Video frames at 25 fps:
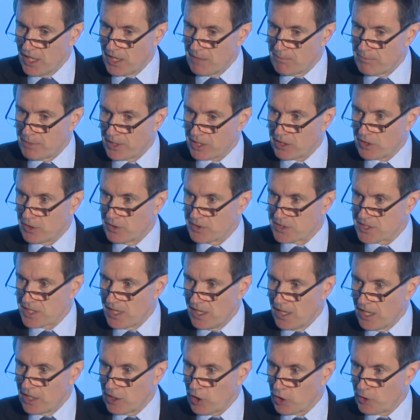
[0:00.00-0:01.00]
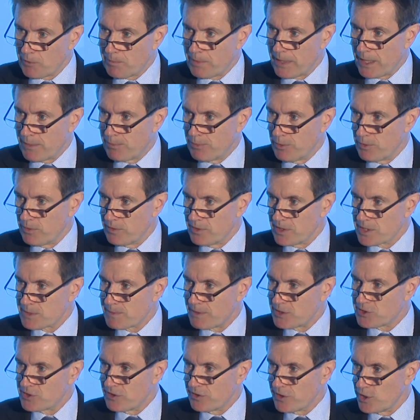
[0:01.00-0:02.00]
because a lot of people,
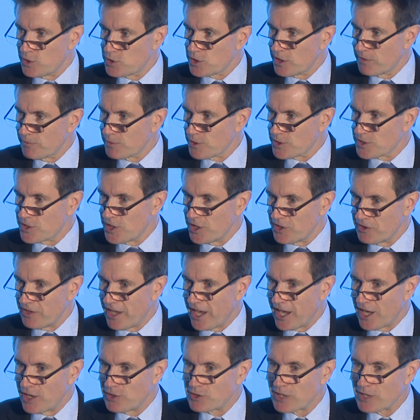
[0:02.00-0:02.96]
especially those over a certain age,